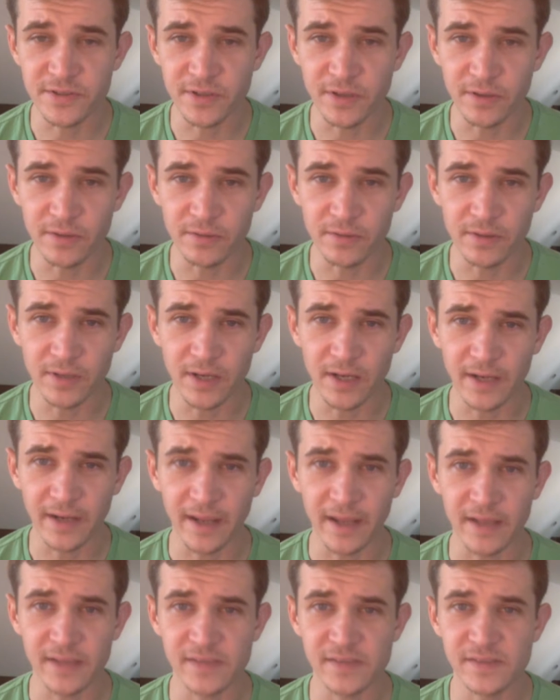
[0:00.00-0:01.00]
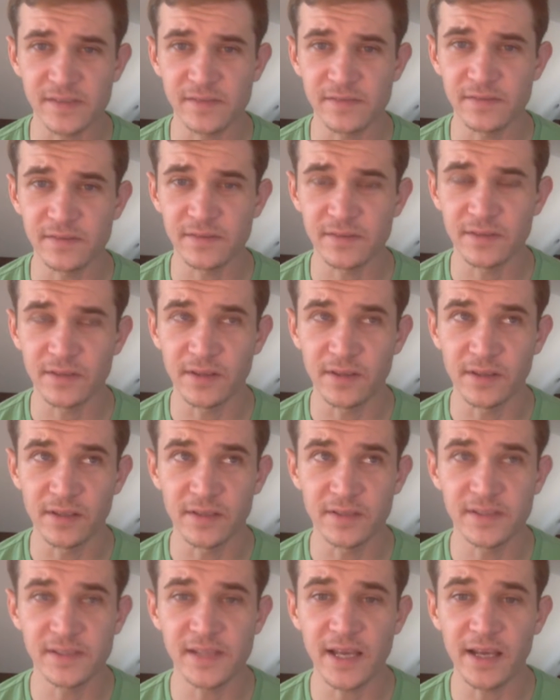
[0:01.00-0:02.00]
So I guess the
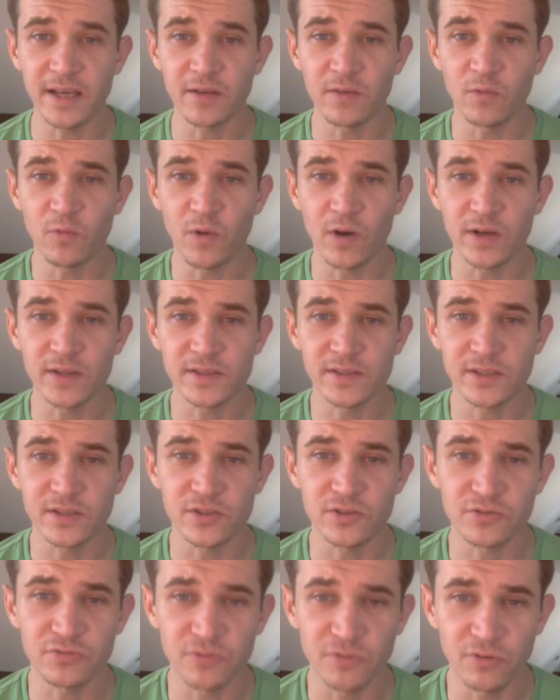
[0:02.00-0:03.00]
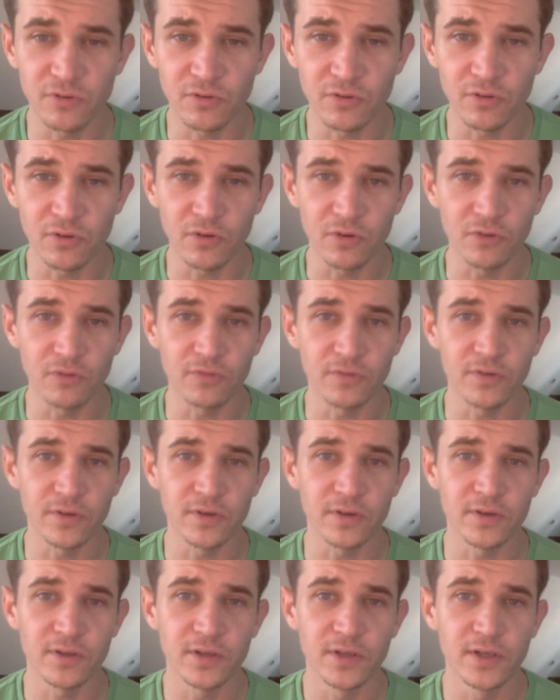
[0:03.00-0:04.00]
state wants control over